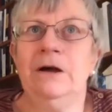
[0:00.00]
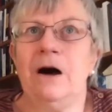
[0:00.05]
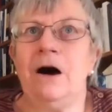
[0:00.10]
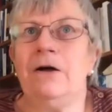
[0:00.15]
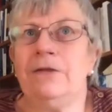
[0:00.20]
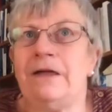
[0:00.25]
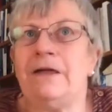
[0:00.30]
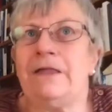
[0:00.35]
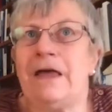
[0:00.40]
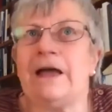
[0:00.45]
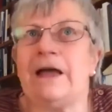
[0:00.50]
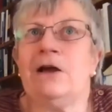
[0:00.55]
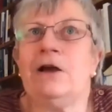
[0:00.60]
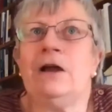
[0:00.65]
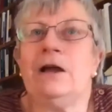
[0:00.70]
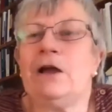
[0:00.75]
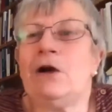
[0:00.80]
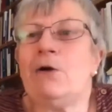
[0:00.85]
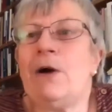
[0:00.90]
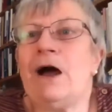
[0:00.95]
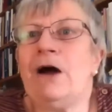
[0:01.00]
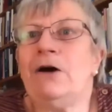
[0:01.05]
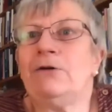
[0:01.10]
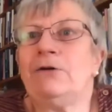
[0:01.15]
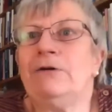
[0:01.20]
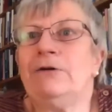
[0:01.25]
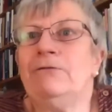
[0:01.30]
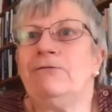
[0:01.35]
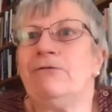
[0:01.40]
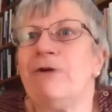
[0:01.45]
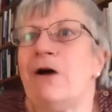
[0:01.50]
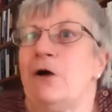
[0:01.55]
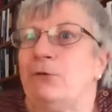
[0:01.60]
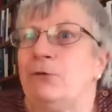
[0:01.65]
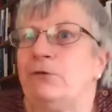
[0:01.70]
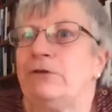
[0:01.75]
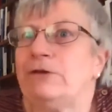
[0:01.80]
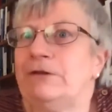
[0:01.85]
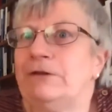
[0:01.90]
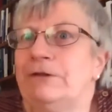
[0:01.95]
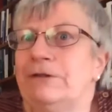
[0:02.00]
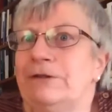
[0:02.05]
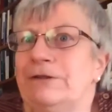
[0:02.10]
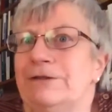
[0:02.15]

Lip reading: are they then going to go out and vote